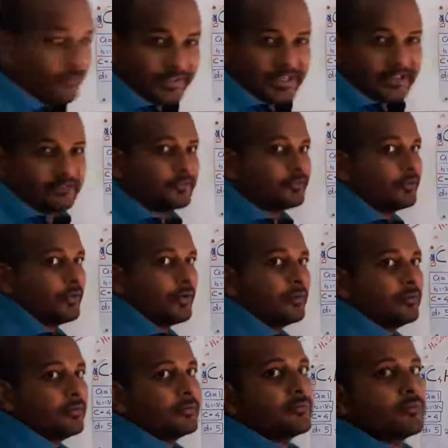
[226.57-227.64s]
We can solve.
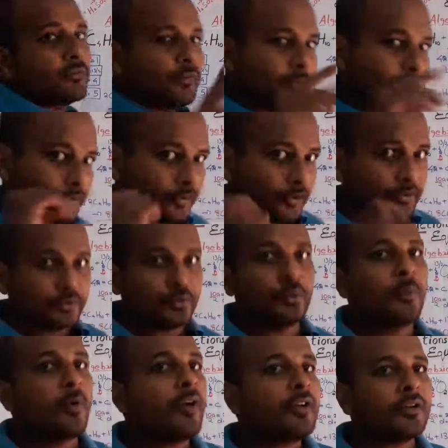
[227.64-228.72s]
We will solve 2
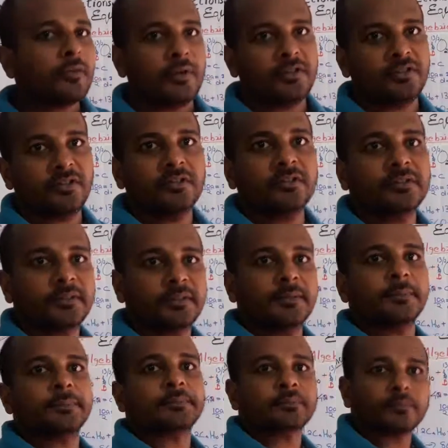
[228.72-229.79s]
more equations
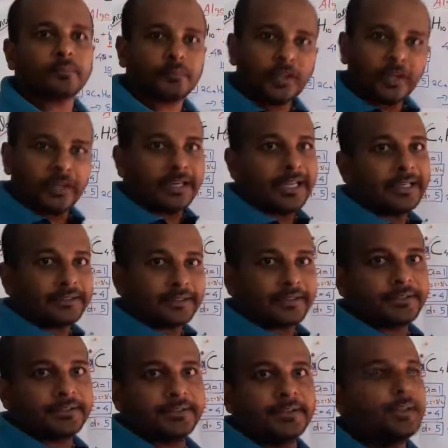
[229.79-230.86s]
like
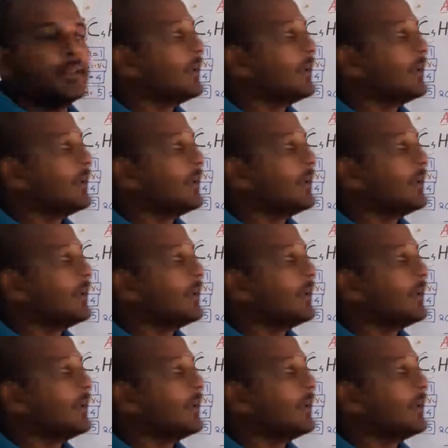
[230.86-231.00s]
this,